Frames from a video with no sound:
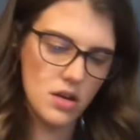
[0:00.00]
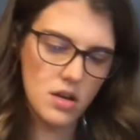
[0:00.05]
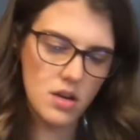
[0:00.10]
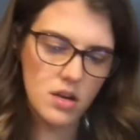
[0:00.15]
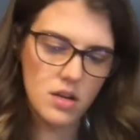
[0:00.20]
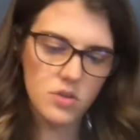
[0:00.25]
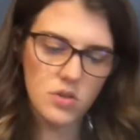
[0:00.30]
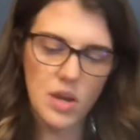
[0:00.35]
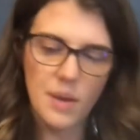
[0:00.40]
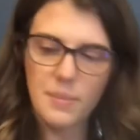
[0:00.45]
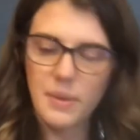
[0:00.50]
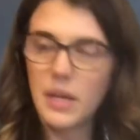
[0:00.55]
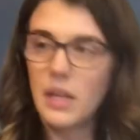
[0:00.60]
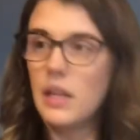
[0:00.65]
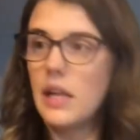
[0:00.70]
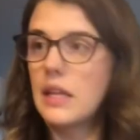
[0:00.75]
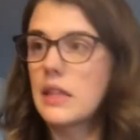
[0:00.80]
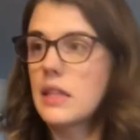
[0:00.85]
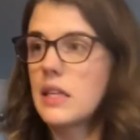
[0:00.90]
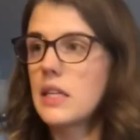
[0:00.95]
So I'm going to
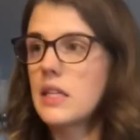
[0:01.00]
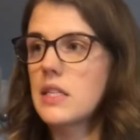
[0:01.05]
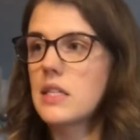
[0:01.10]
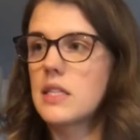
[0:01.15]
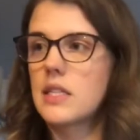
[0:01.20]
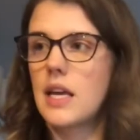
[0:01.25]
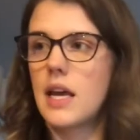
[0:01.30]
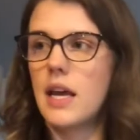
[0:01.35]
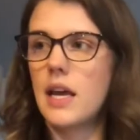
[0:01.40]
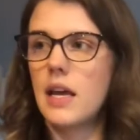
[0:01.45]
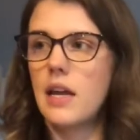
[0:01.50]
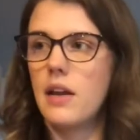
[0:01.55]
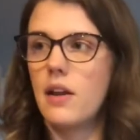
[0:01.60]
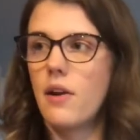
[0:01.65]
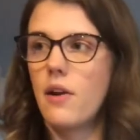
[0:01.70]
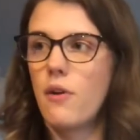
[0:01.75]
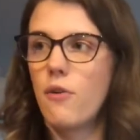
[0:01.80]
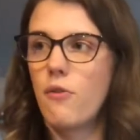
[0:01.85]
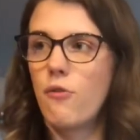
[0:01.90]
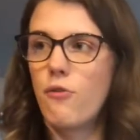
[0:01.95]
let this sit
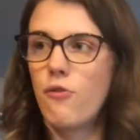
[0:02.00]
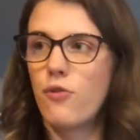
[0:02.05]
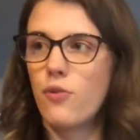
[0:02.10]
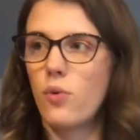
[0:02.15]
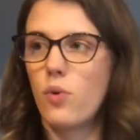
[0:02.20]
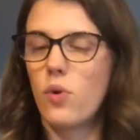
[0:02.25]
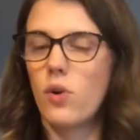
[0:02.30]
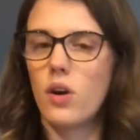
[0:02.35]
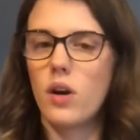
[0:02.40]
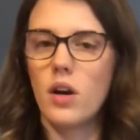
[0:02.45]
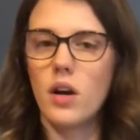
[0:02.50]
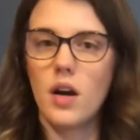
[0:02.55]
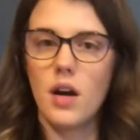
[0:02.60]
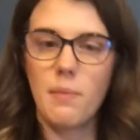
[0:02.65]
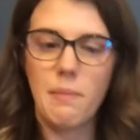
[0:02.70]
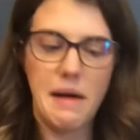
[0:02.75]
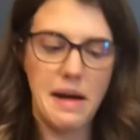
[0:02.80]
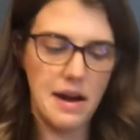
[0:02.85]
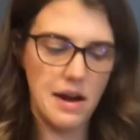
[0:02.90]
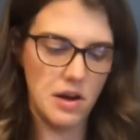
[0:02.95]
for
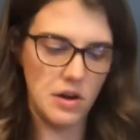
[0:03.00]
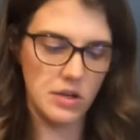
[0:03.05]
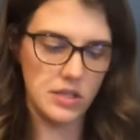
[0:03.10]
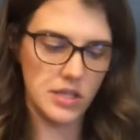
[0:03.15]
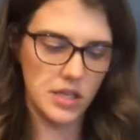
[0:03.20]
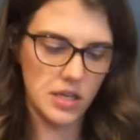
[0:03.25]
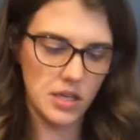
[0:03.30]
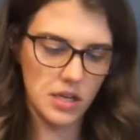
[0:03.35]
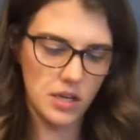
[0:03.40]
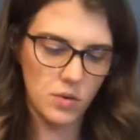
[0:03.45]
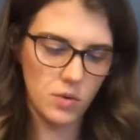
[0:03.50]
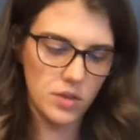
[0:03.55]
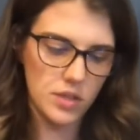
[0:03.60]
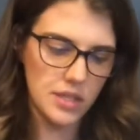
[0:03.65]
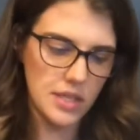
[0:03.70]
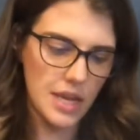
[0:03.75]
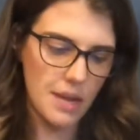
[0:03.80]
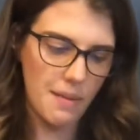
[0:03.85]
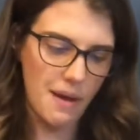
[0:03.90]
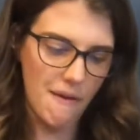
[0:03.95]
about, we'll say
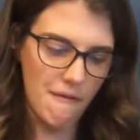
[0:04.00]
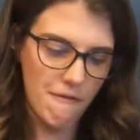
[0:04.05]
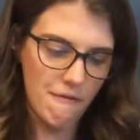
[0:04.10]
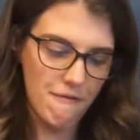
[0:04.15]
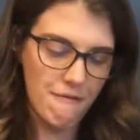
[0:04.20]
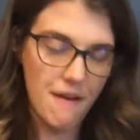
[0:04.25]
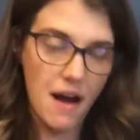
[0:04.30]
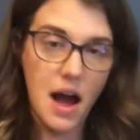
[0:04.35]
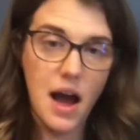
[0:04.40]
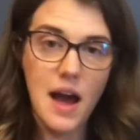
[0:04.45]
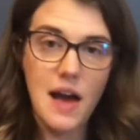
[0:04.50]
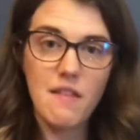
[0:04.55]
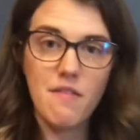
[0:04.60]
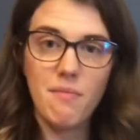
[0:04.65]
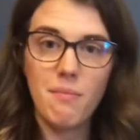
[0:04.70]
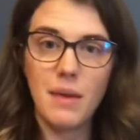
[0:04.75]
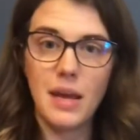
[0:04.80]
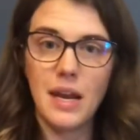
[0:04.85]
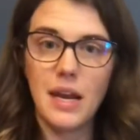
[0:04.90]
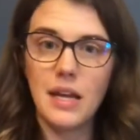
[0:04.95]
about 5
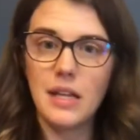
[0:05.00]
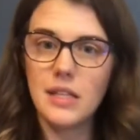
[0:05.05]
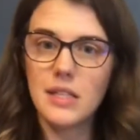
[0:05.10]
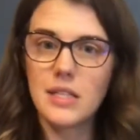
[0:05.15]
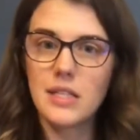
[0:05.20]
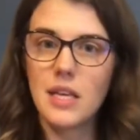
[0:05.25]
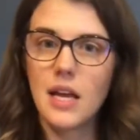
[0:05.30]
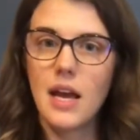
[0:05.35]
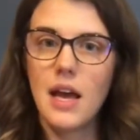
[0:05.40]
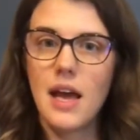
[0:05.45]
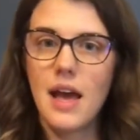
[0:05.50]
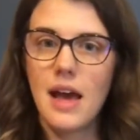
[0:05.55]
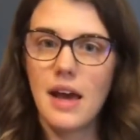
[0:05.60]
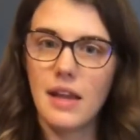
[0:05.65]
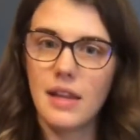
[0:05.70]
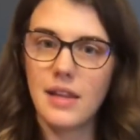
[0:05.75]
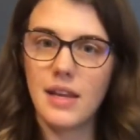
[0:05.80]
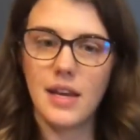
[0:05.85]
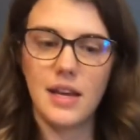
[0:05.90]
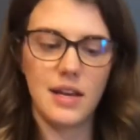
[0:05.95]
minutes. And
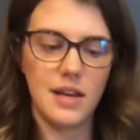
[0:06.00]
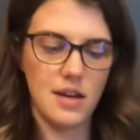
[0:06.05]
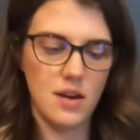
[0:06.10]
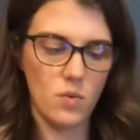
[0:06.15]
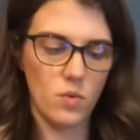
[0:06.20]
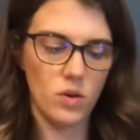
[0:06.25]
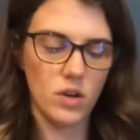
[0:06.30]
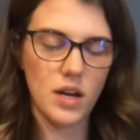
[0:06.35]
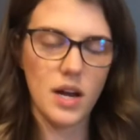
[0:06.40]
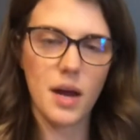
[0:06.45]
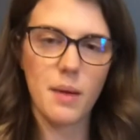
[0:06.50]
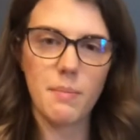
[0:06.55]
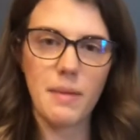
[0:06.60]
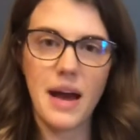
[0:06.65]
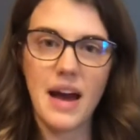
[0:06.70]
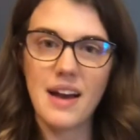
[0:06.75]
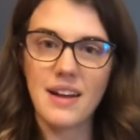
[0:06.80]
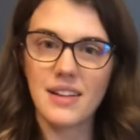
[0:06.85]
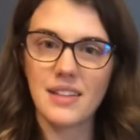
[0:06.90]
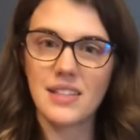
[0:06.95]
then we'll come
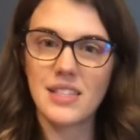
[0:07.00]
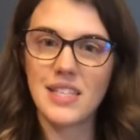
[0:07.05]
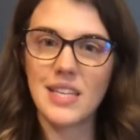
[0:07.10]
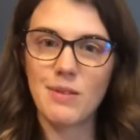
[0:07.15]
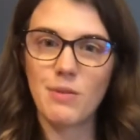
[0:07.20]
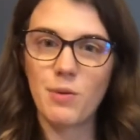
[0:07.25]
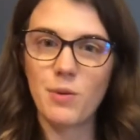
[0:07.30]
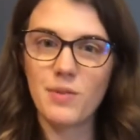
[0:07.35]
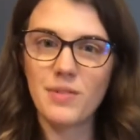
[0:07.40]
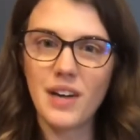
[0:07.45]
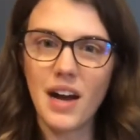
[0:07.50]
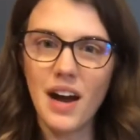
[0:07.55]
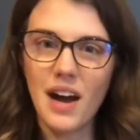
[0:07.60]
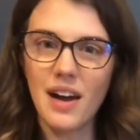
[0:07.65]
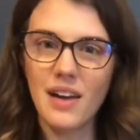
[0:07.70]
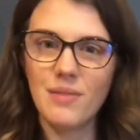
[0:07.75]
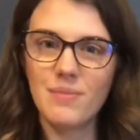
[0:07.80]
back and see what we've got.